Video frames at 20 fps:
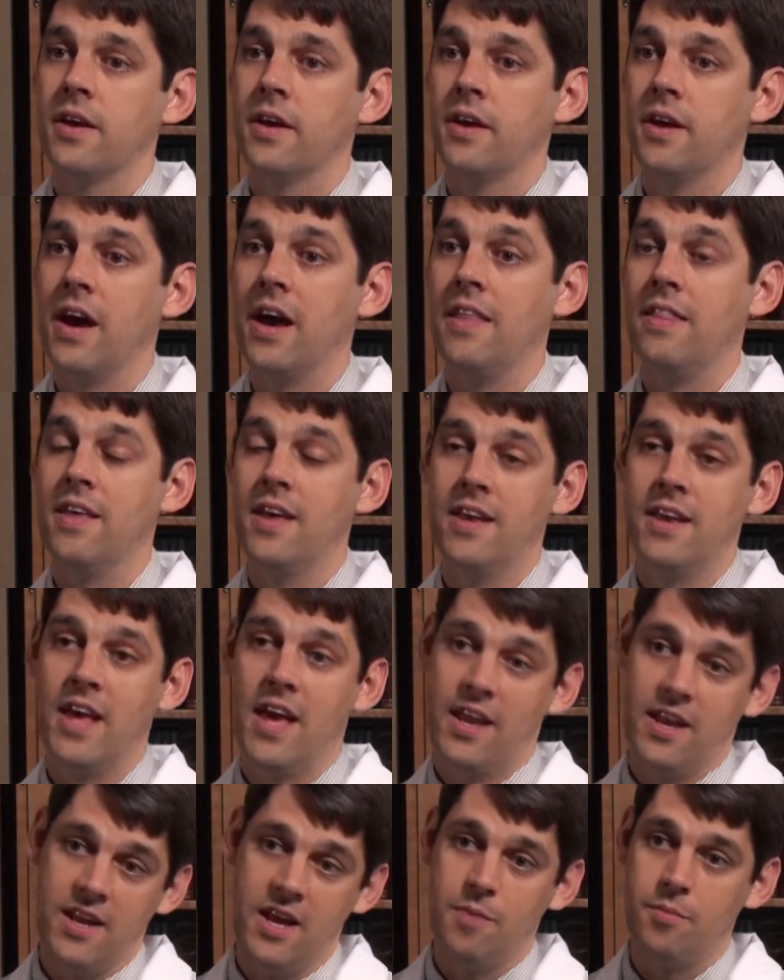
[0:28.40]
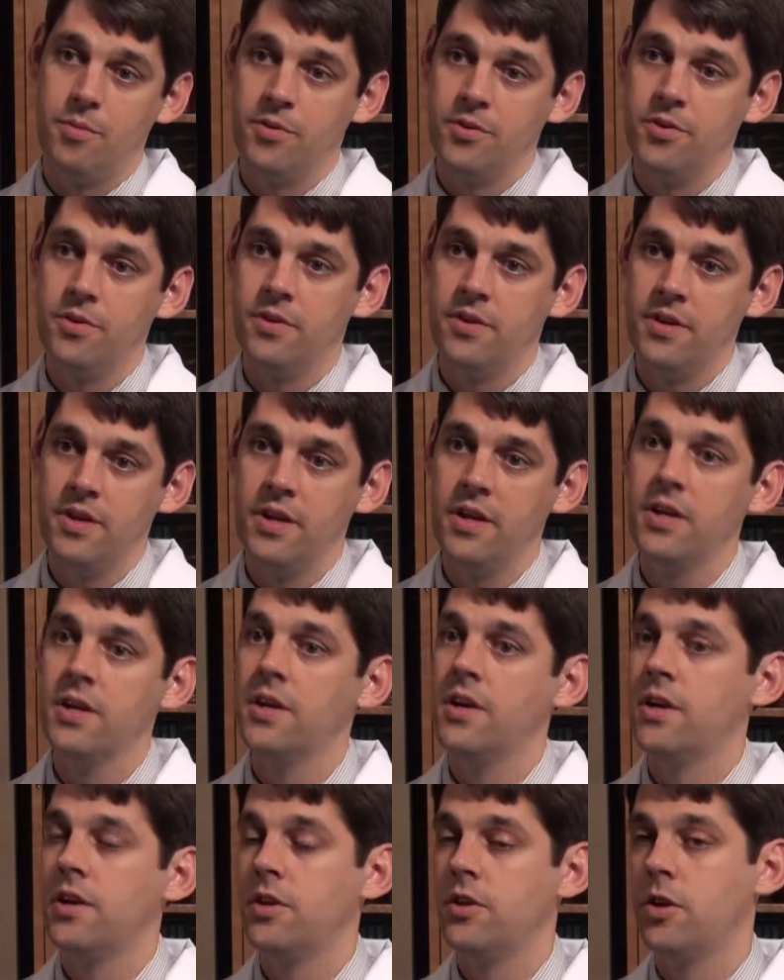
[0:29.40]
I then had an opportunity
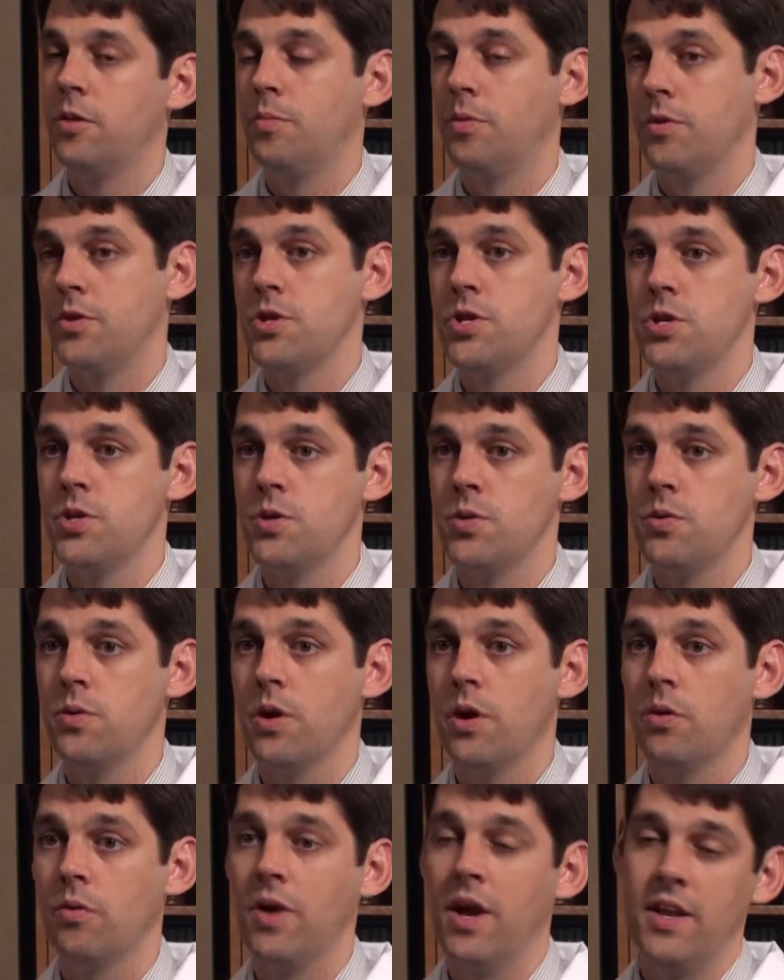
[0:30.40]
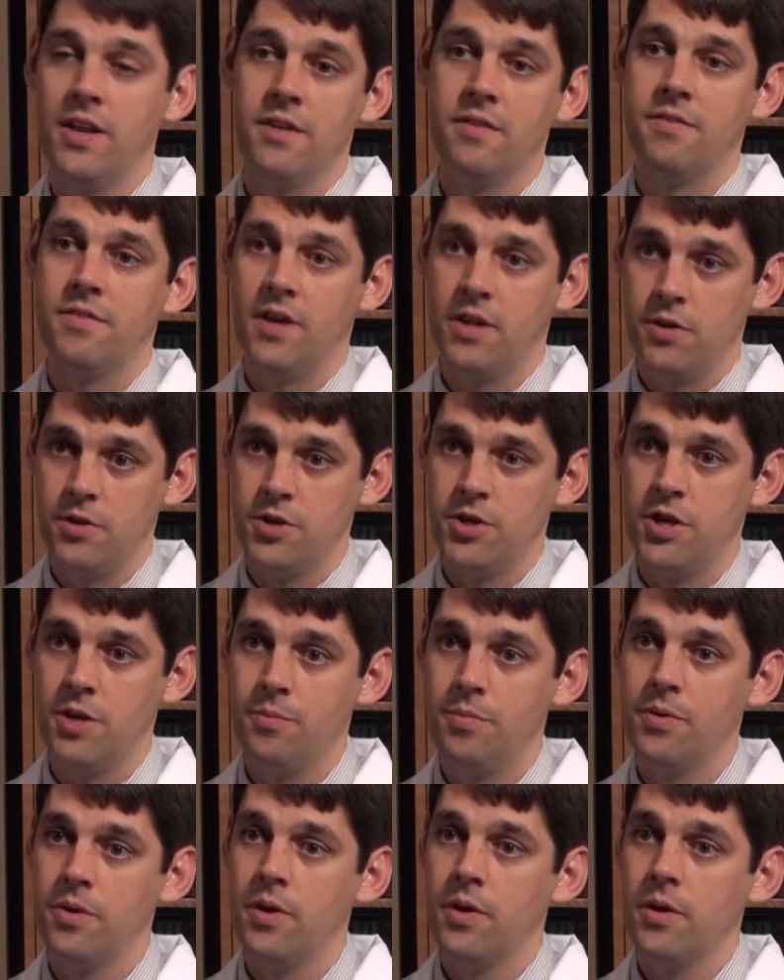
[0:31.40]
to pursue a retina
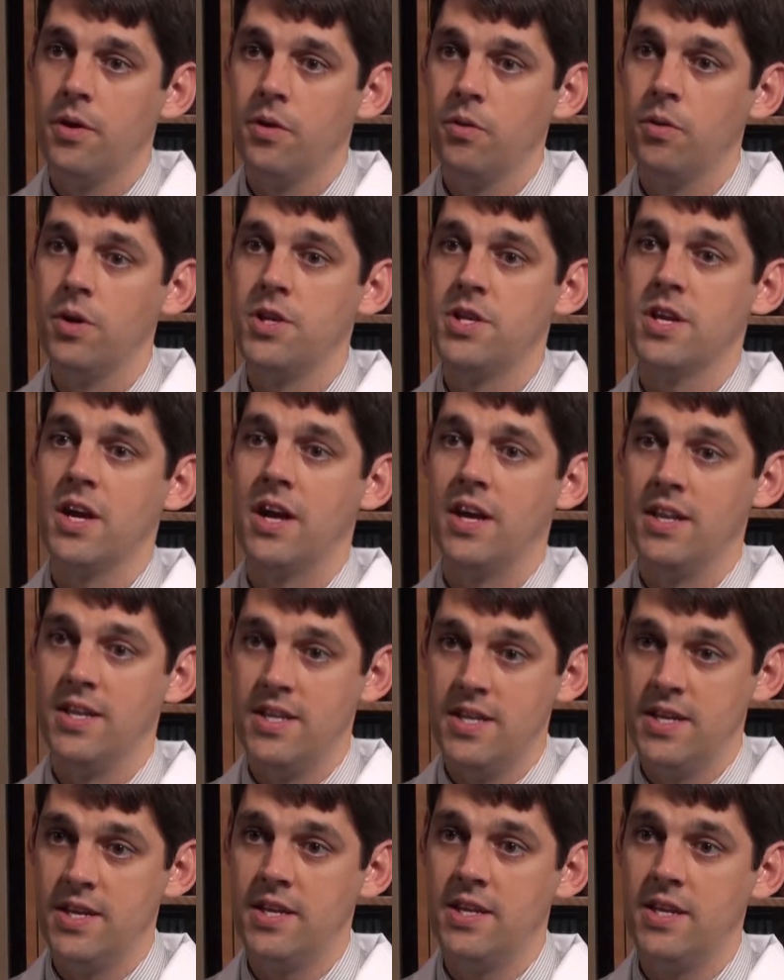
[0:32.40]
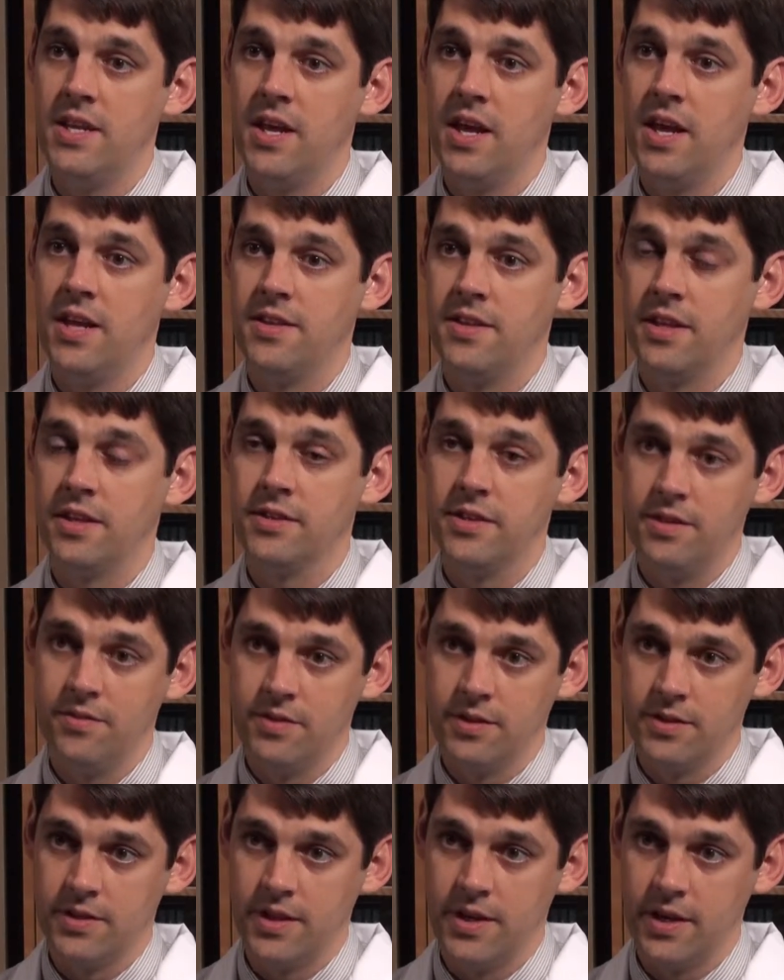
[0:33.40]
fellowship, which I did at the
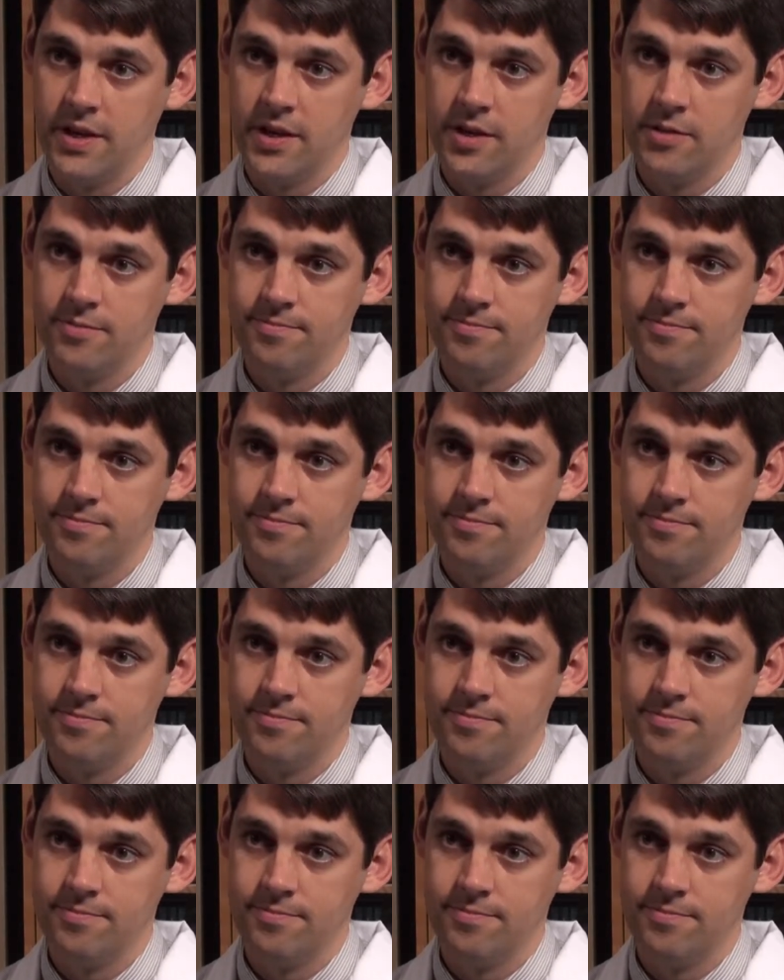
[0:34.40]
Cleveland Clinic.